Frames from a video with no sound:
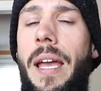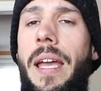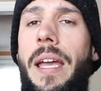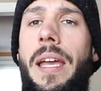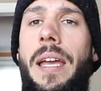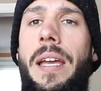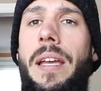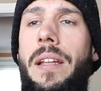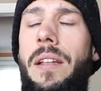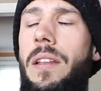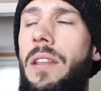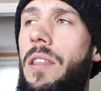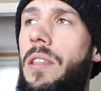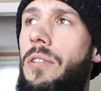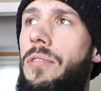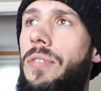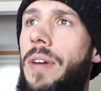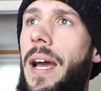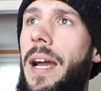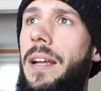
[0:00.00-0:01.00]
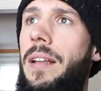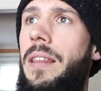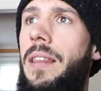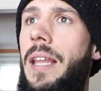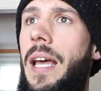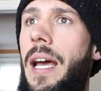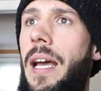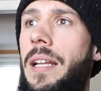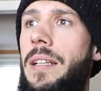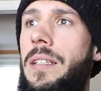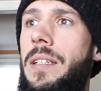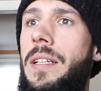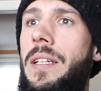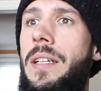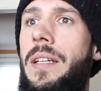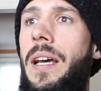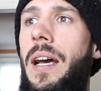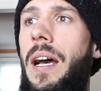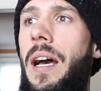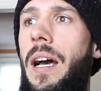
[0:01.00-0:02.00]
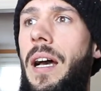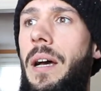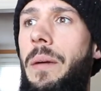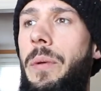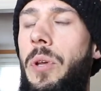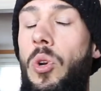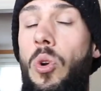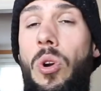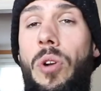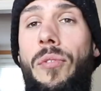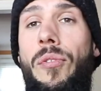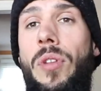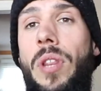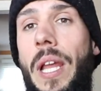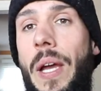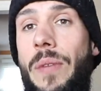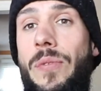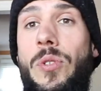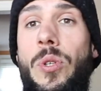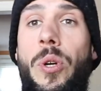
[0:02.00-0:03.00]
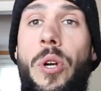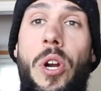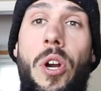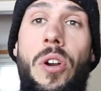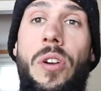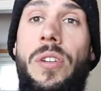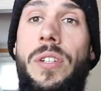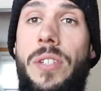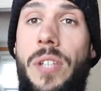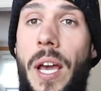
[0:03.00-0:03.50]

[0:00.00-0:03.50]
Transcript: and the fact that in order for life to occur,